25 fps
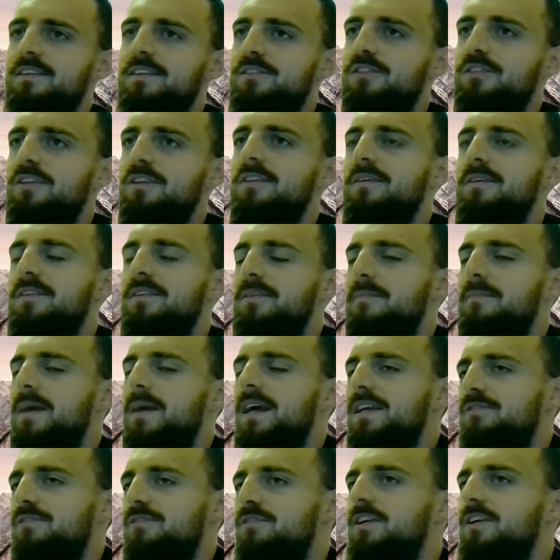So the the
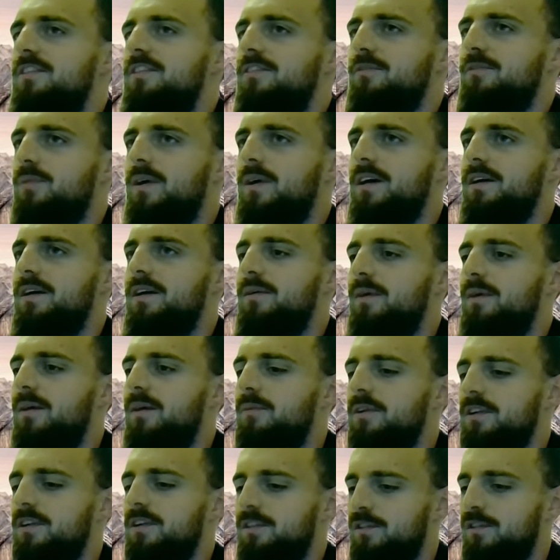main reason why I
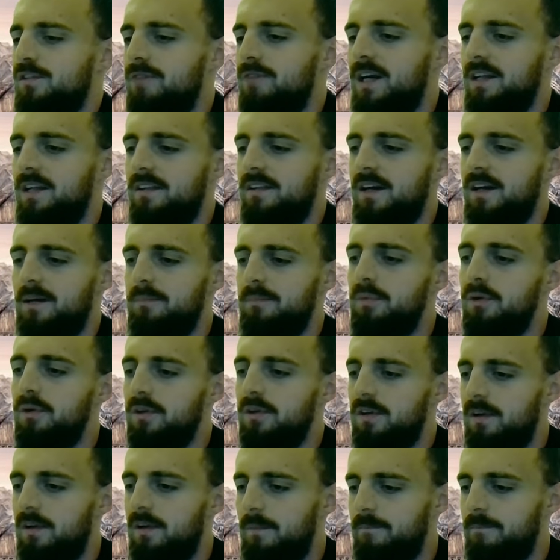wanted to write that
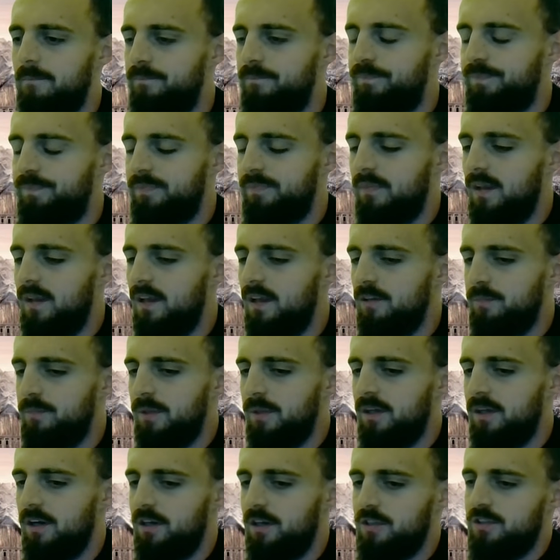book is
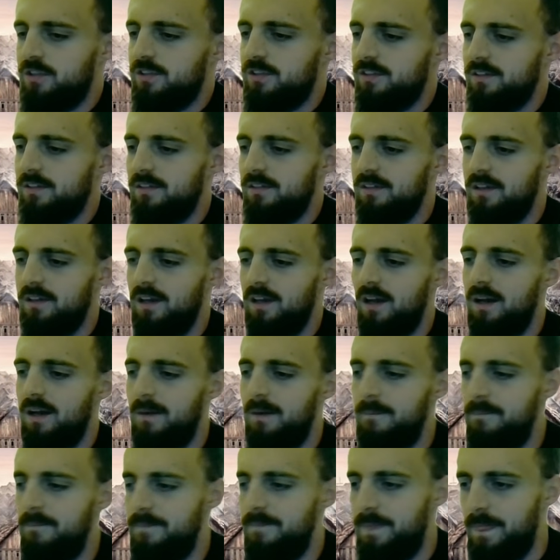because
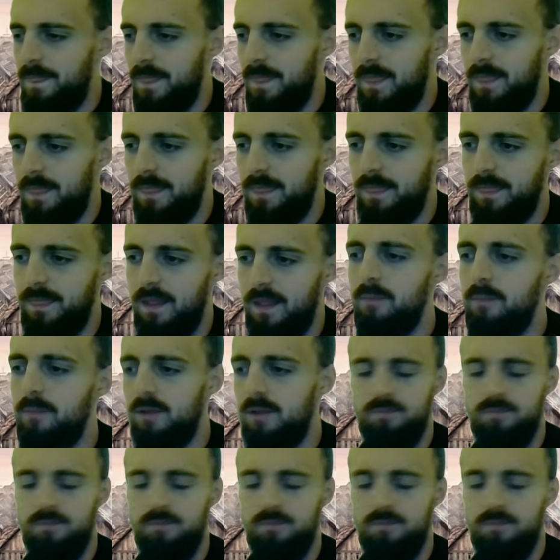um, I'm